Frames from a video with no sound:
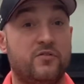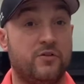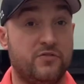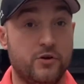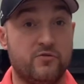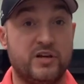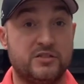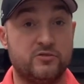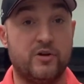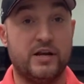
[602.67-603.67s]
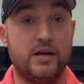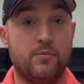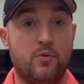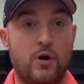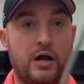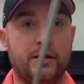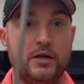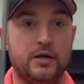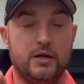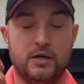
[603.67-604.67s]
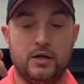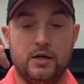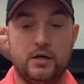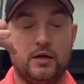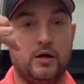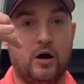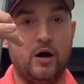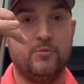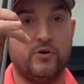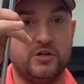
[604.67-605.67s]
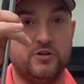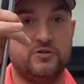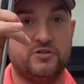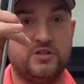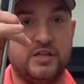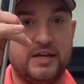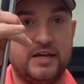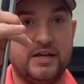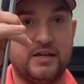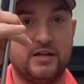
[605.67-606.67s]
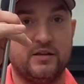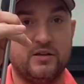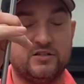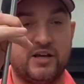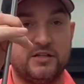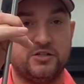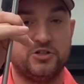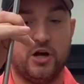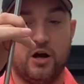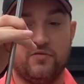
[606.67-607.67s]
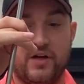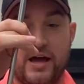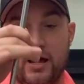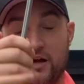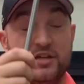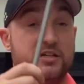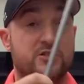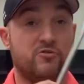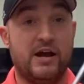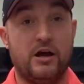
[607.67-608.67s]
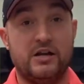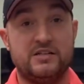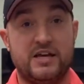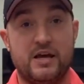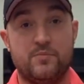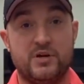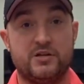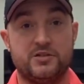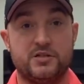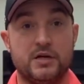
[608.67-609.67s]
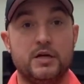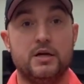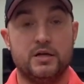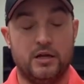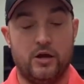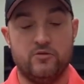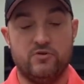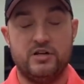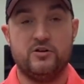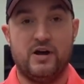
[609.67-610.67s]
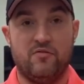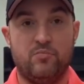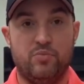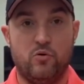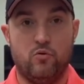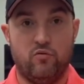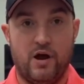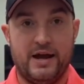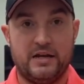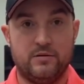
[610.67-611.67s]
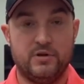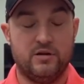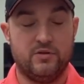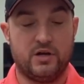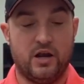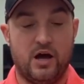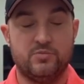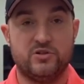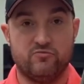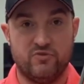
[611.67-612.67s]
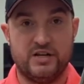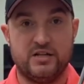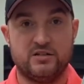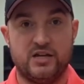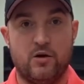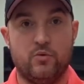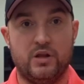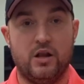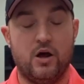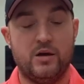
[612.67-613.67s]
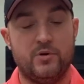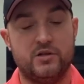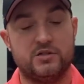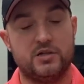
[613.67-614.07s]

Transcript: For a few reasons really. Number one, I'm not used to the center shaft there. I think it's a great idea because you really do have the ball right in the middle of the club, so it really does help with alignment.